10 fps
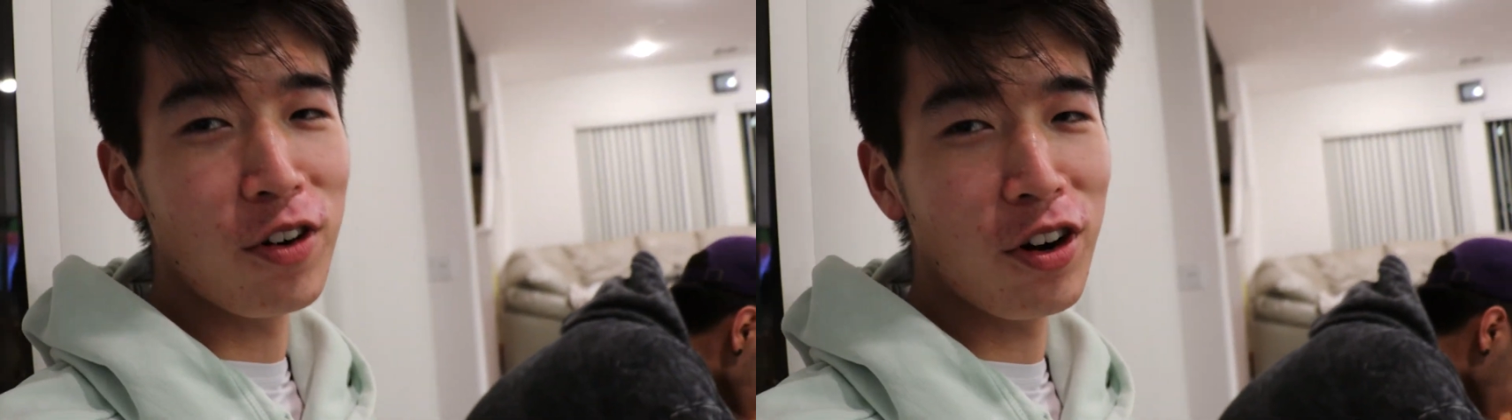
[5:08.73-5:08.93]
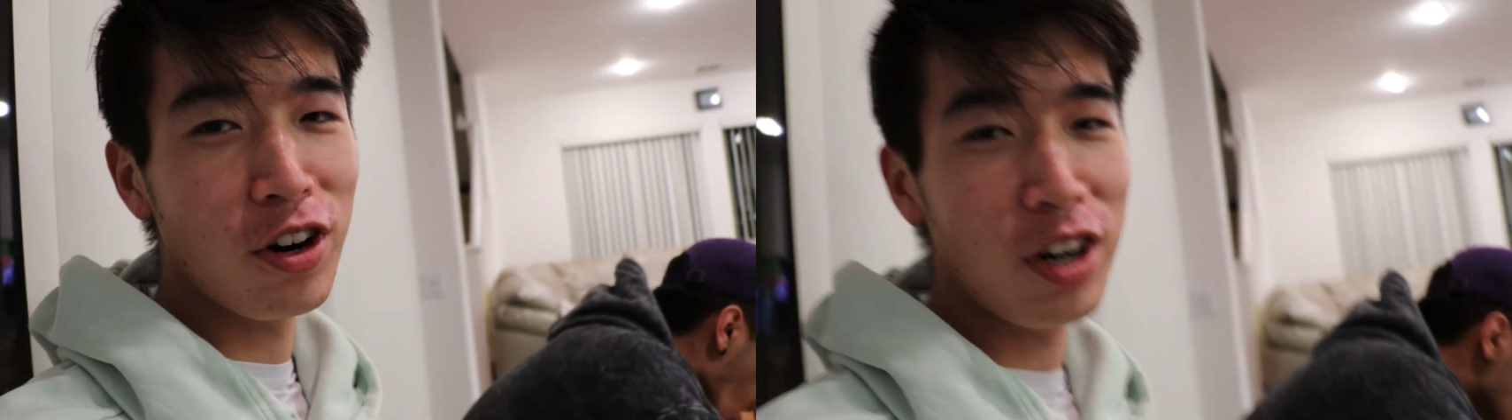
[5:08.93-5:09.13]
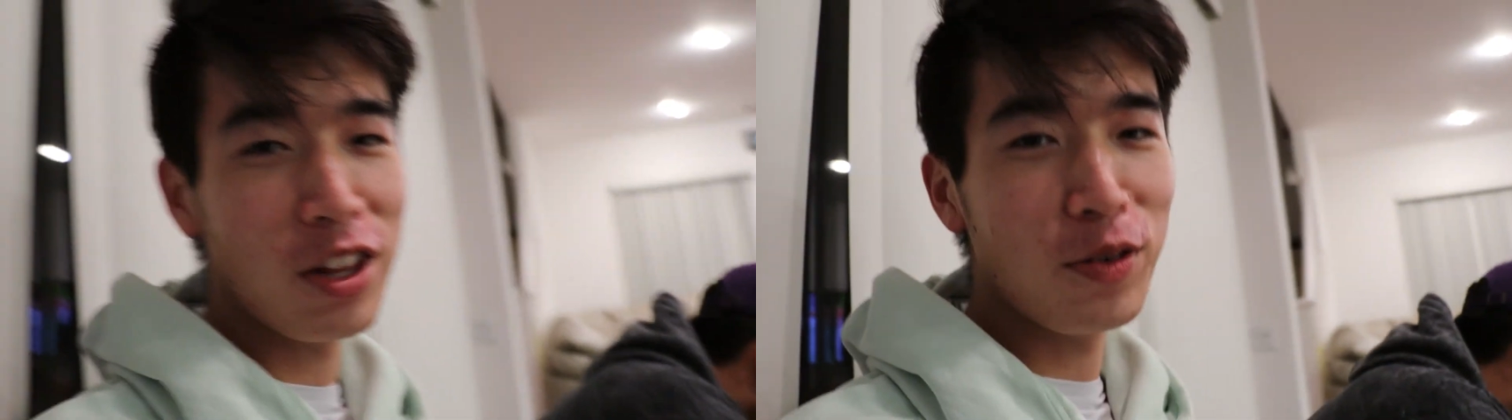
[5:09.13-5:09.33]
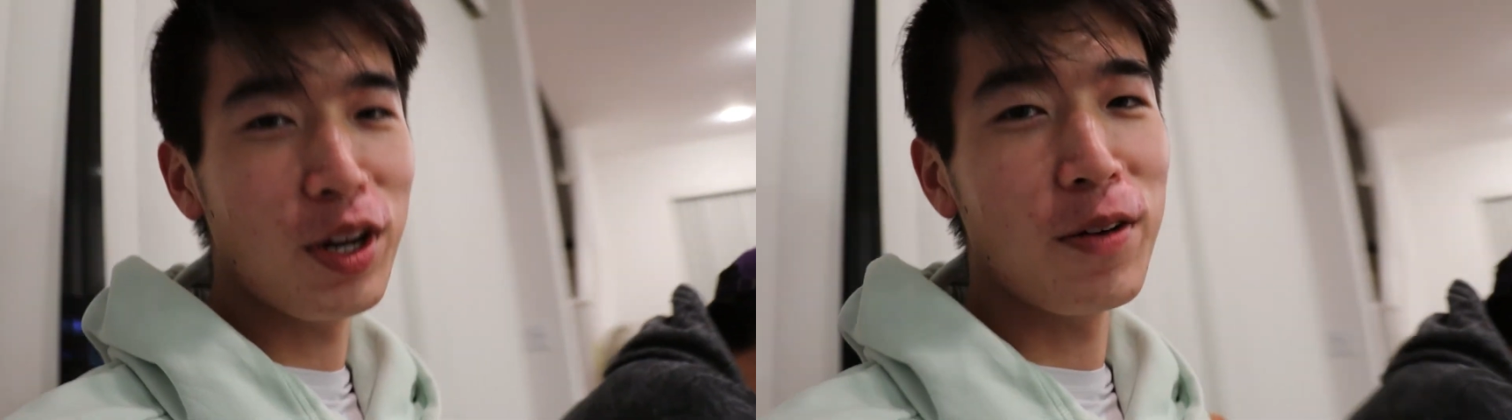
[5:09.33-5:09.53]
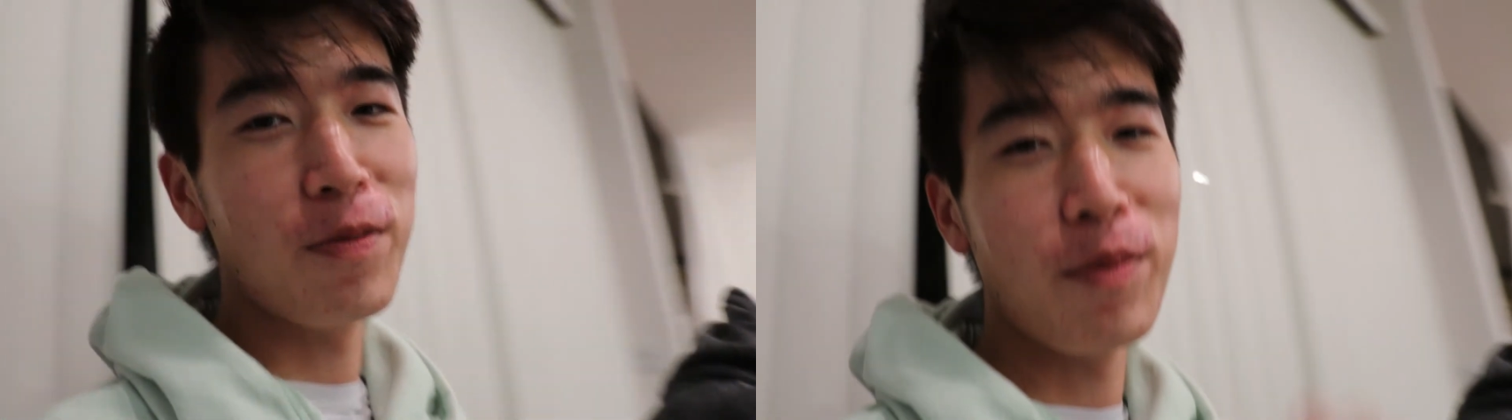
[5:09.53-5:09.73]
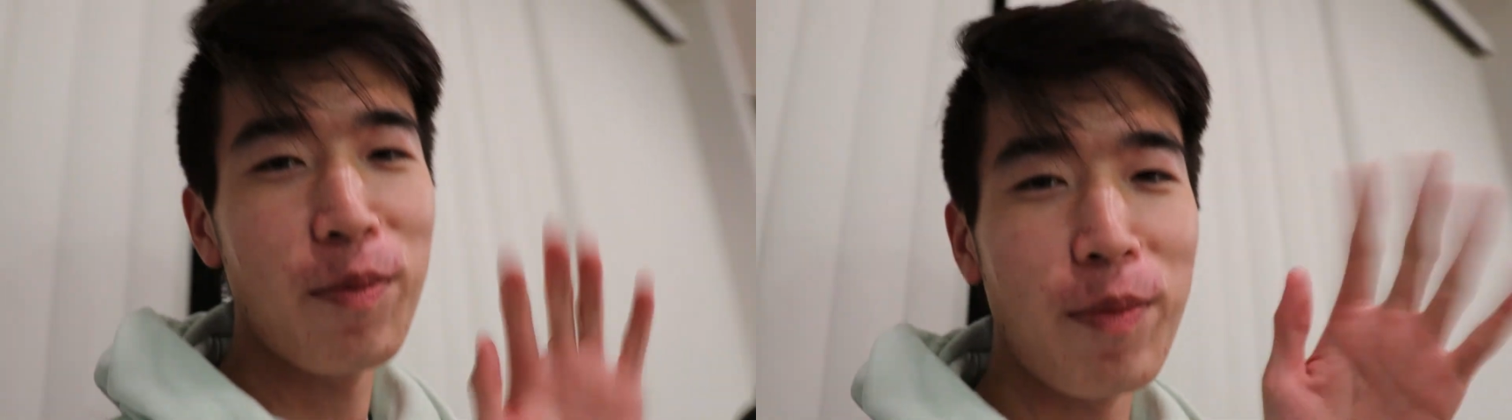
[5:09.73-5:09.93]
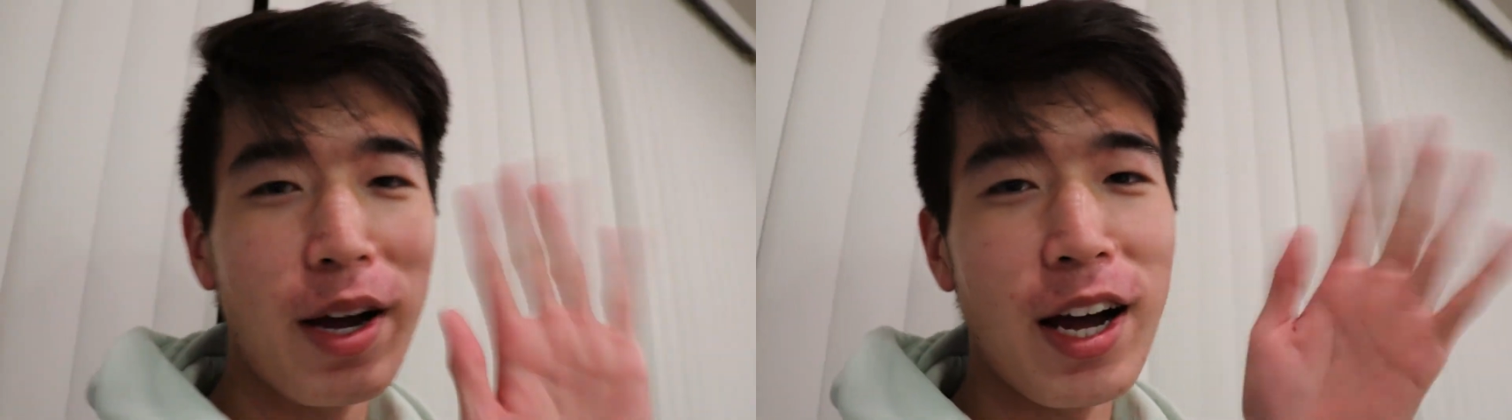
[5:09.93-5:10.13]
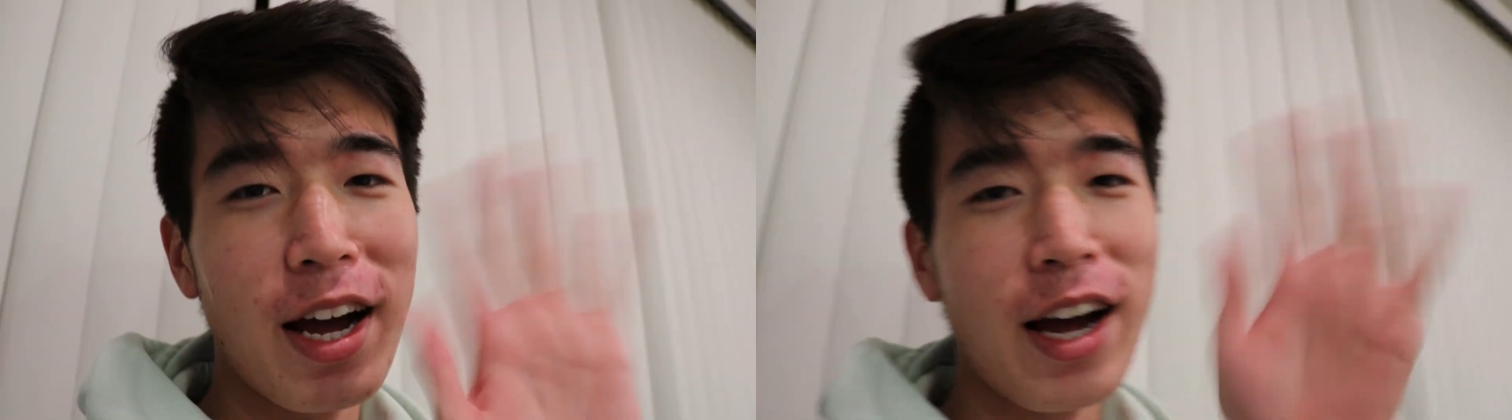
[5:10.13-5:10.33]
for another one.
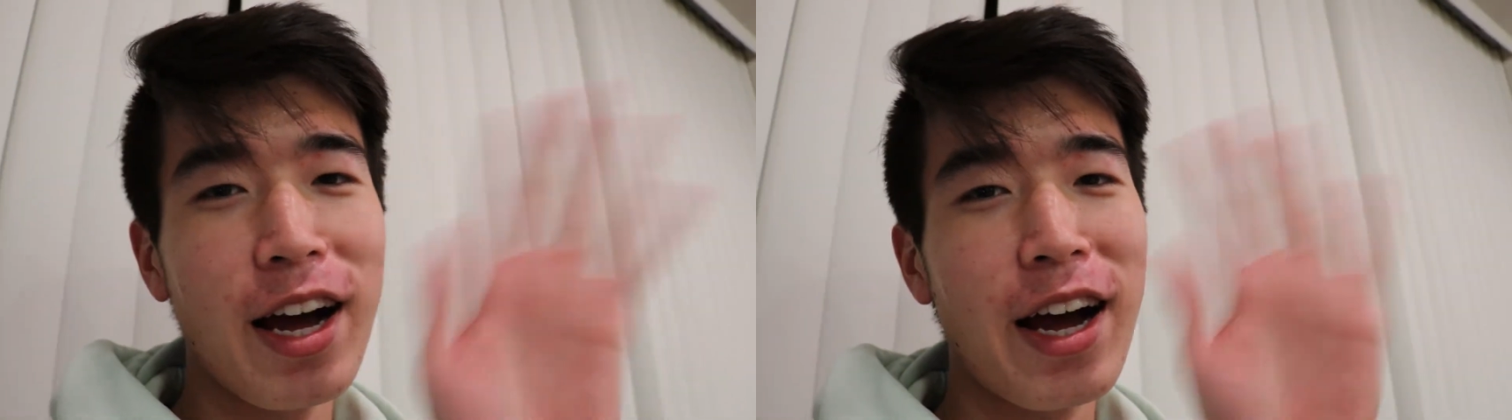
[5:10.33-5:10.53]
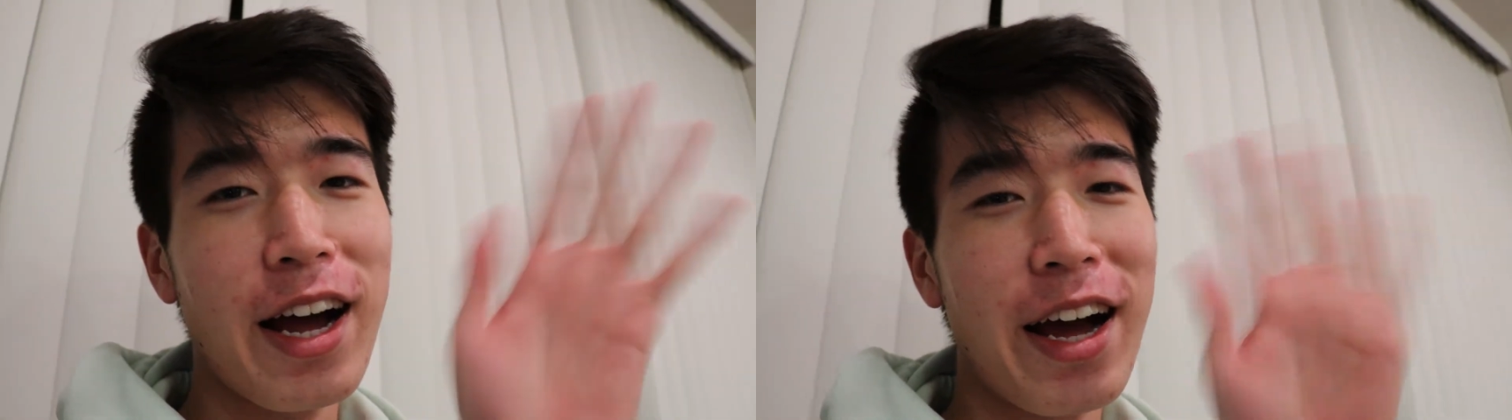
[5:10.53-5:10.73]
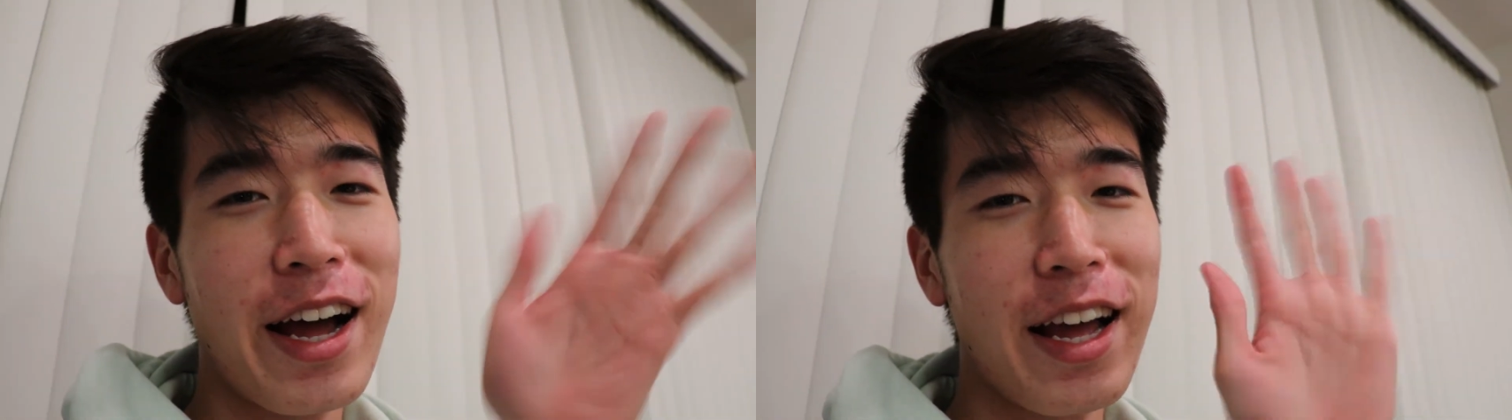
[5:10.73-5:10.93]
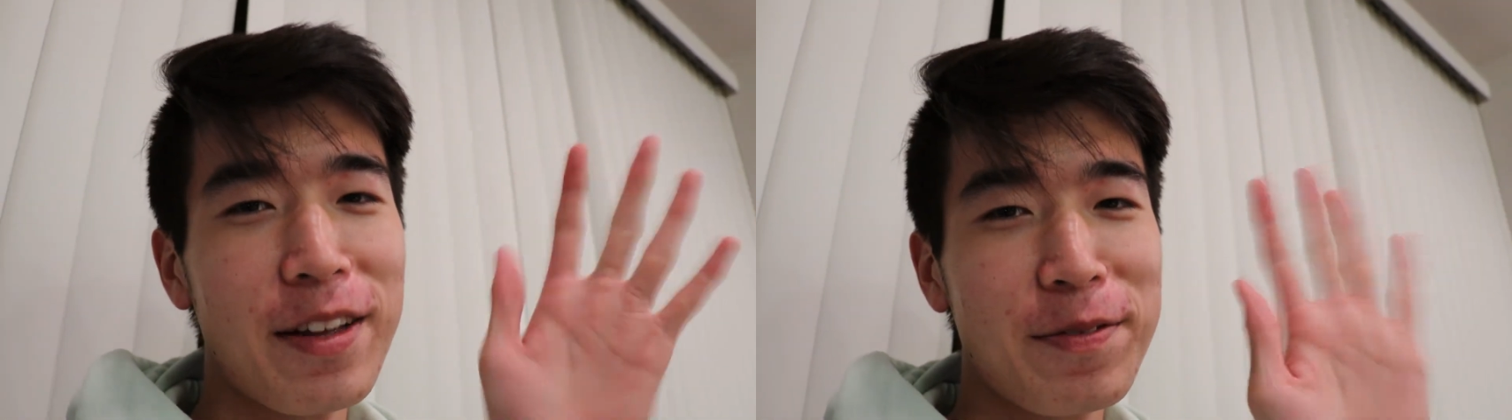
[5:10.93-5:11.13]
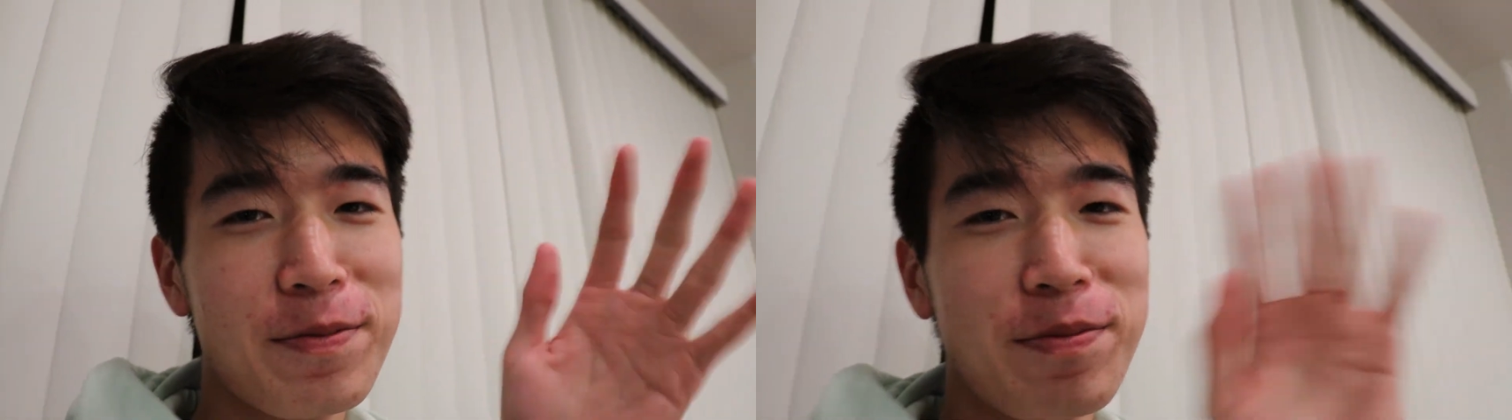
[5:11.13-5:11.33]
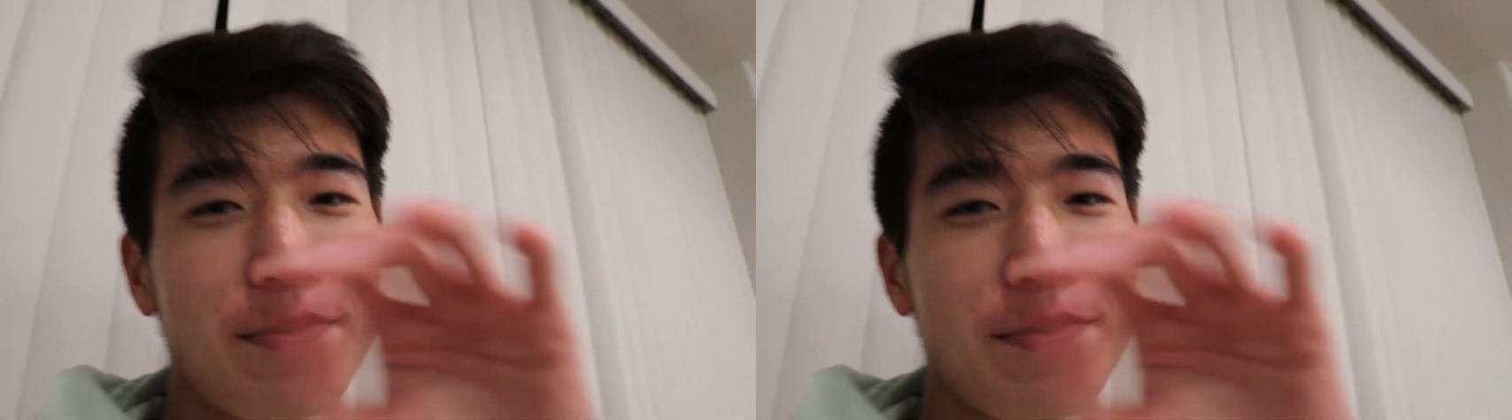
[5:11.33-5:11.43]
Bye.